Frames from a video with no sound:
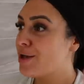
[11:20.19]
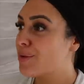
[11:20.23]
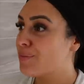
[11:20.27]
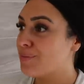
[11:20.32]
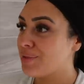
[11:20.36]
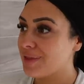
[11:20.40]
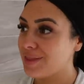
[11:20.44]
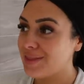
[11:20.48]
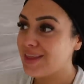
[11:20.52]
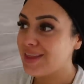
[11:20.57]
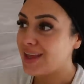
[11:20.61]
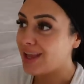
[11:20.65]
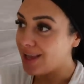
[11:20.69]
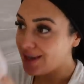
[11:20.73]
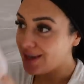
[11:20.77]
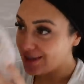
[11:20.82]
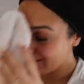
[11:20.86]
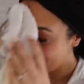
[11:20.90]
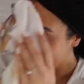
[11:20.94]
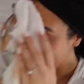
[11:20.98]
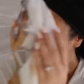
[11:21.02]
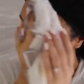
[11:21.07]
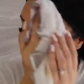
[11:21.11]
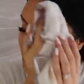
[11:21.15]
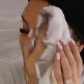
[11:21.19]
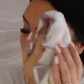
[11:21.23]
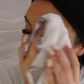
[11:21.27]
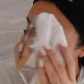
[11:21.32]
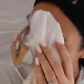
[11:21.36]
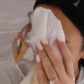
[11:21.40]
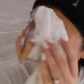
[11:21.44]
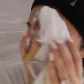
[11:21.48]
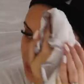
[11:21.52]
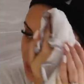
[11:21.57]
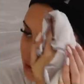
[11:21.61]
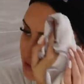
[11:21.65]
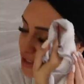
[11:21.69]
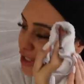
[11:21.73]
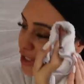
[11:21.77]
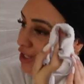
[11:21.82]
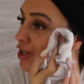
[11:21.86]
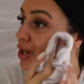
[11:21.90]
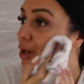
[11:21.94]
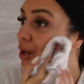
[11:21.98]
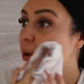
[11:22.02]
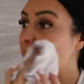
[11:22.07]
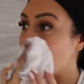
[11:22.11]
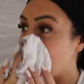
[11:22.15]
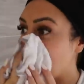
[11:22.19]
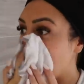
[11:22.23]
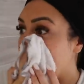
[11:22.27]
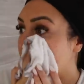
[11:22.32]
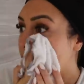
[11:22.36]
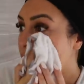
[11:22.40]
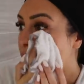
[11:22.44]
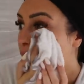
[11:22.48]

But this is absolutely